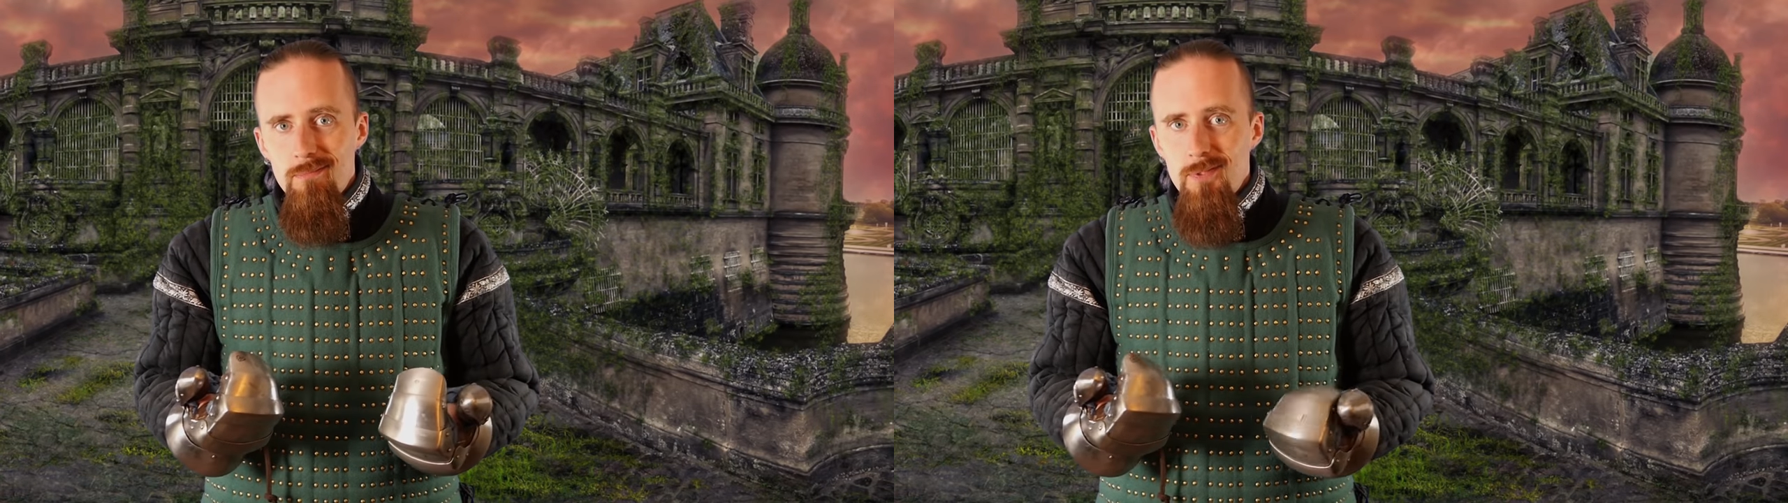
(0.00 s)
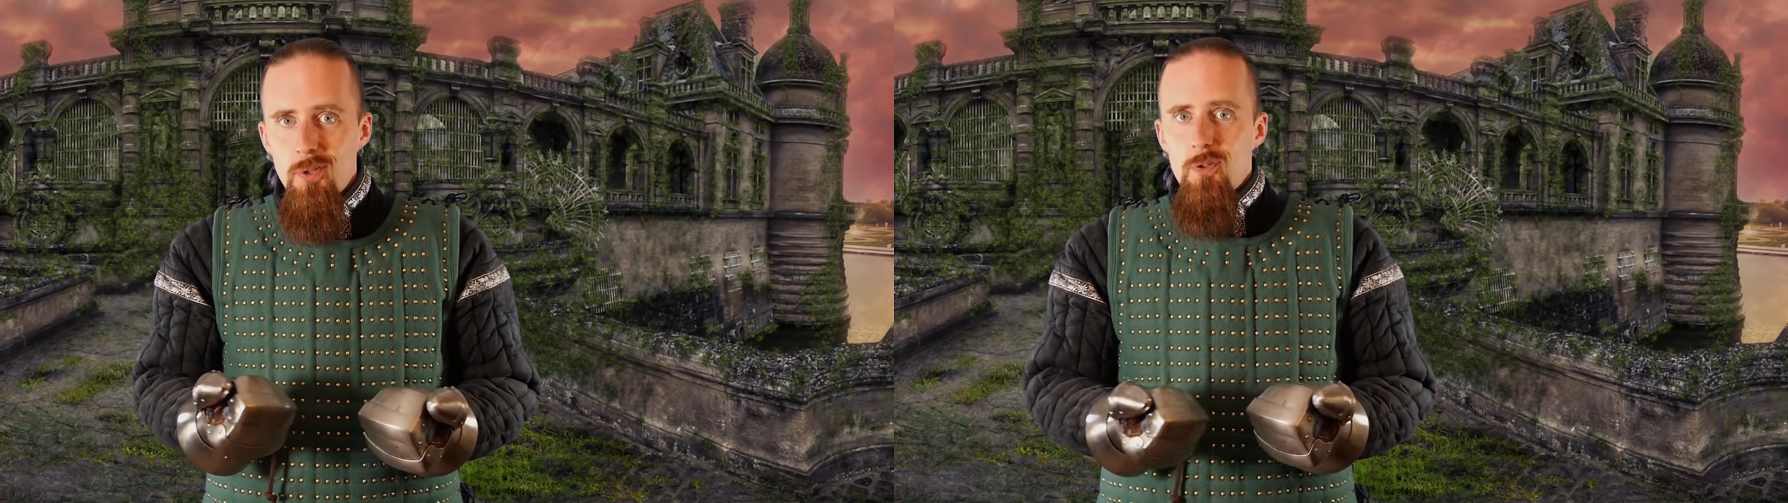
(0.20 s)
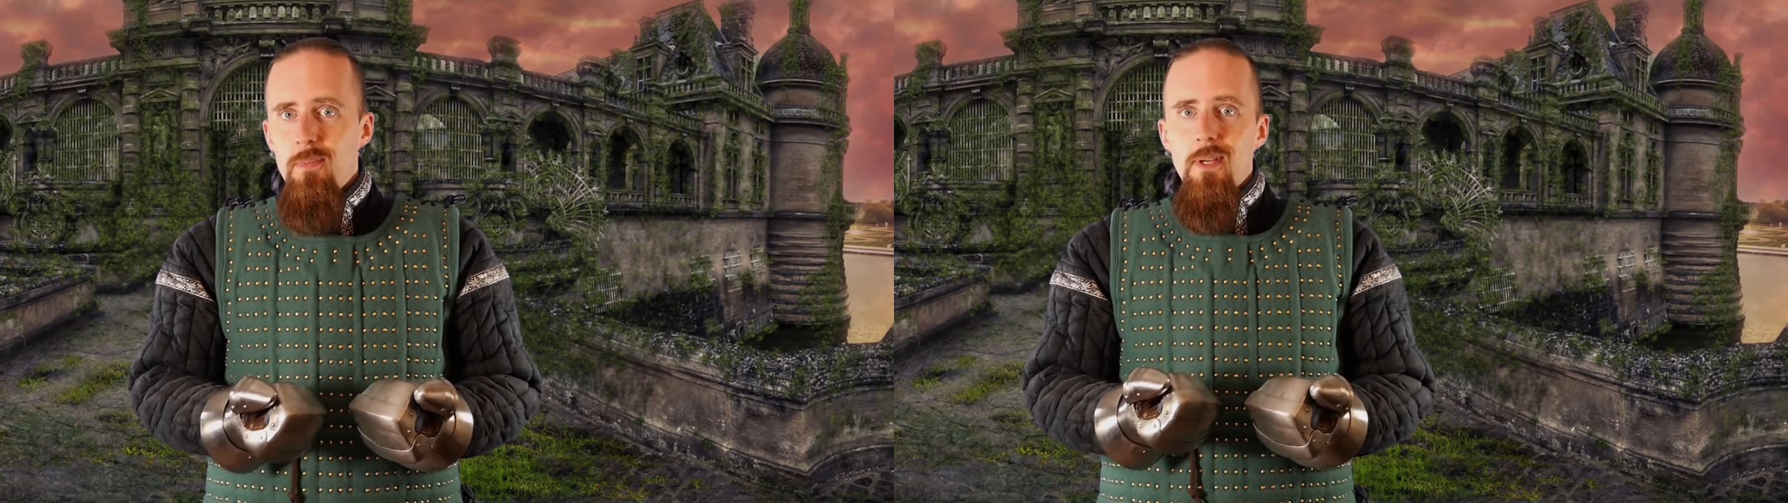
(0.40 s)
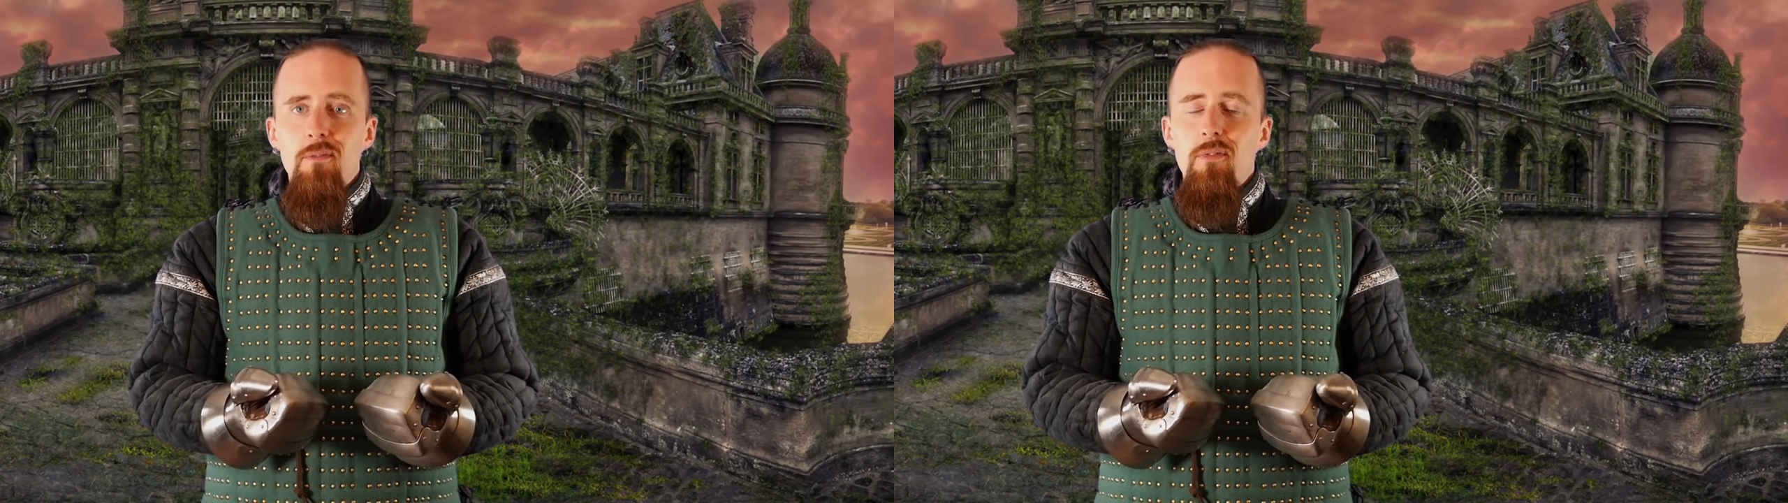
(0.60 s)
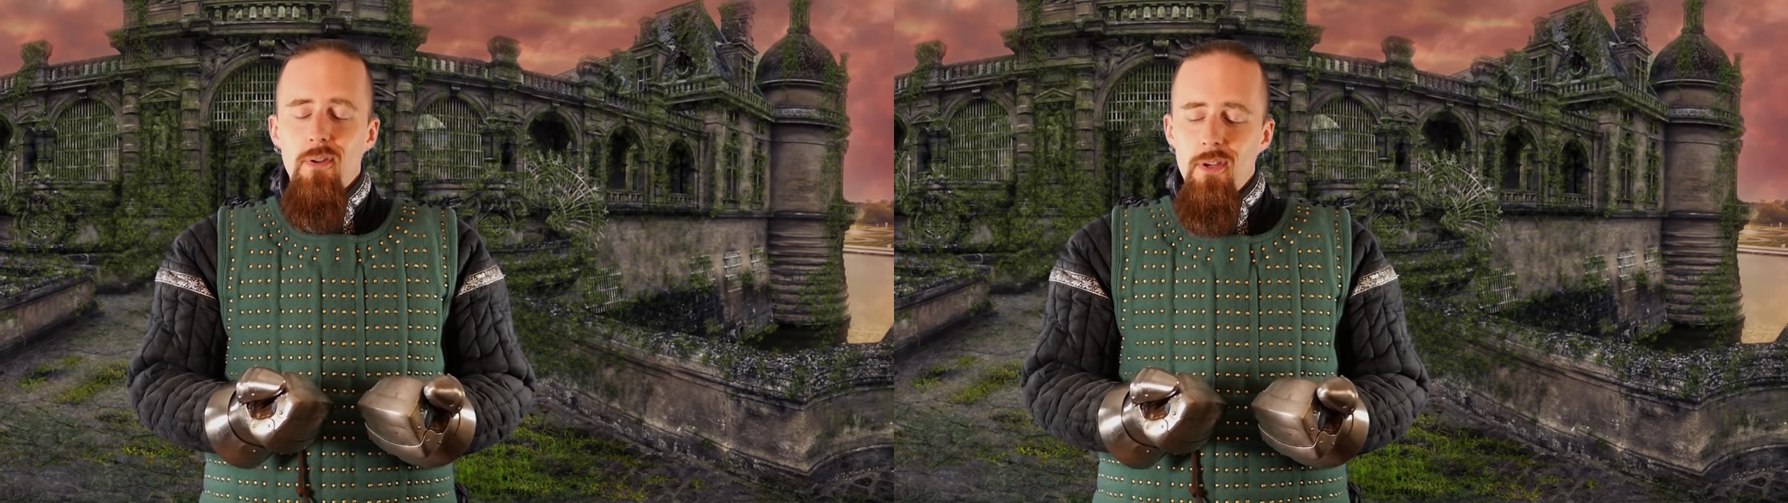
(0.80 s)
so to
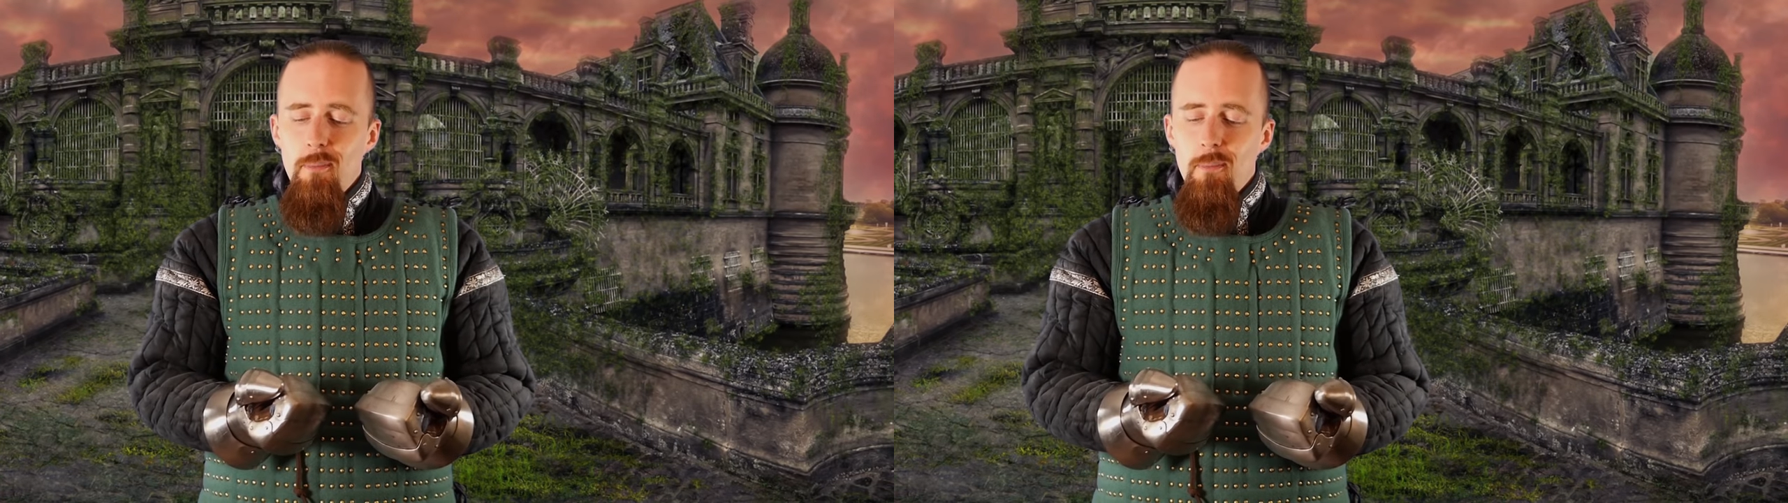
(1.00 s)
speak, for the